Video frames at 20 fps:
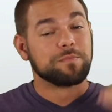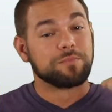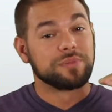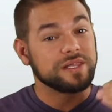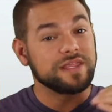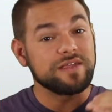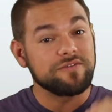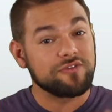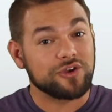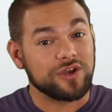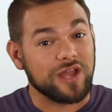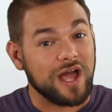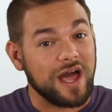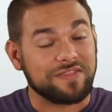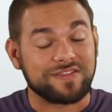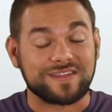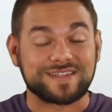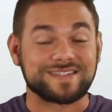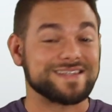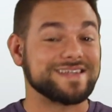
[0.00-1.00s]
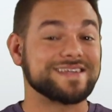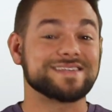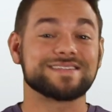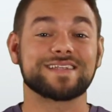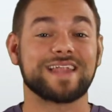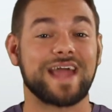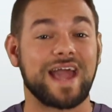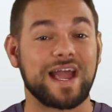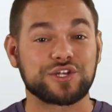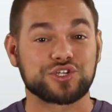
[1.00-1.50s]
Believe it or not, this
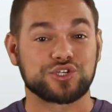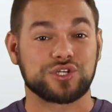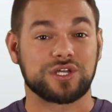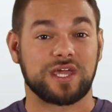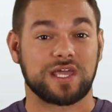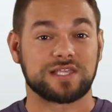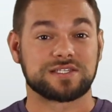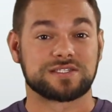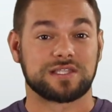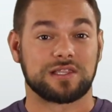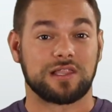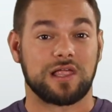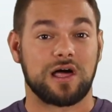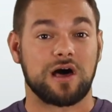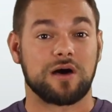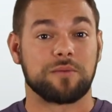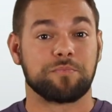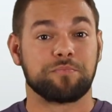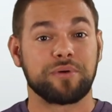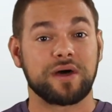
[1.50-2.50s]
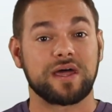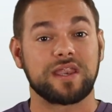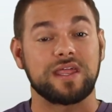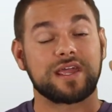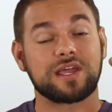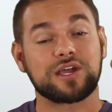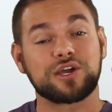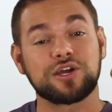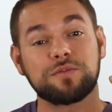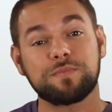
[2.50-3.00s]
isn't actually against the law, but
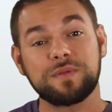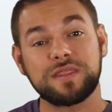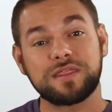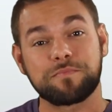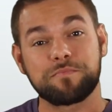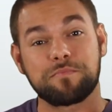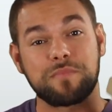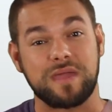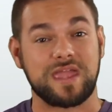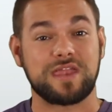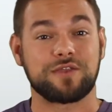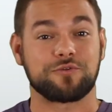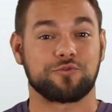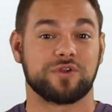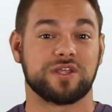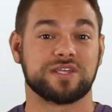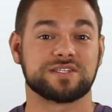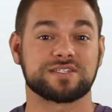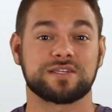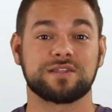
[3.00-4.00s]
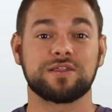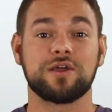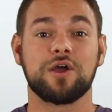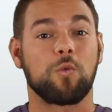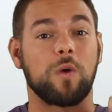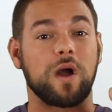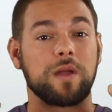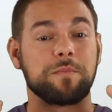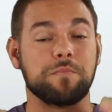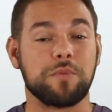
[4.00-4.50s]
it could be the main reason
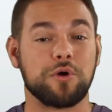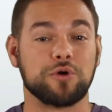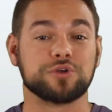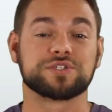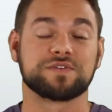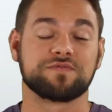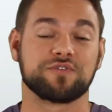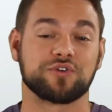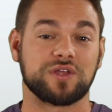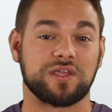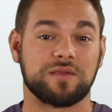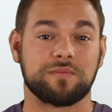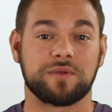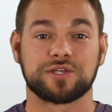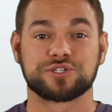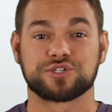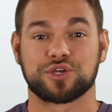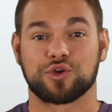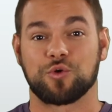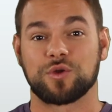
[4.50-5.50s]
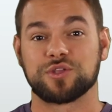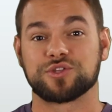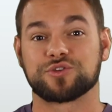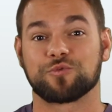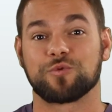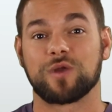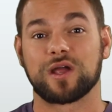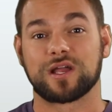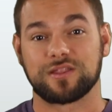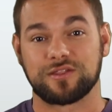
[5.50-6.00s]
why most of your emails are going
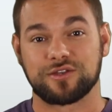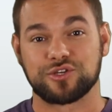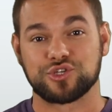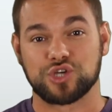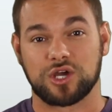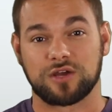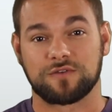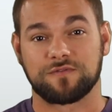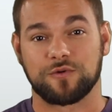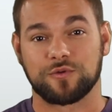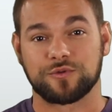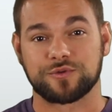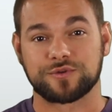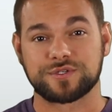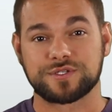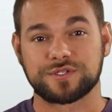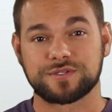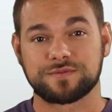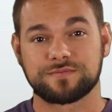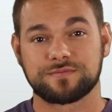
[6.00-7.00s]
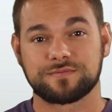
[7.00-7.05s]
directly to junk folders.